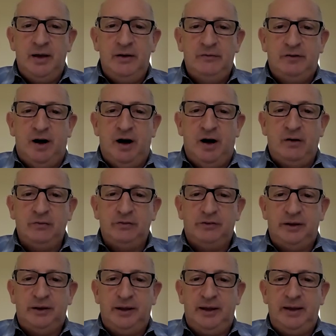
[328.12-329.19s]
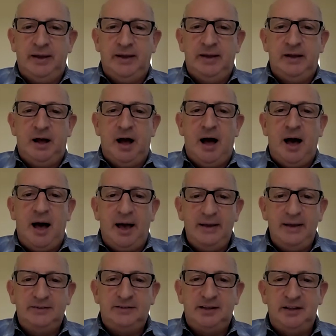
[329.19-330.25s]
involved in a
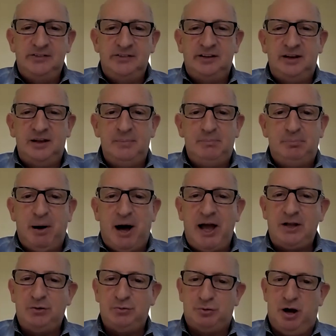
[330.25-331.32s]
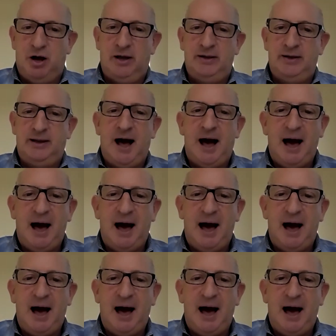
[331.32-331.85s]
high-intensity bike ride,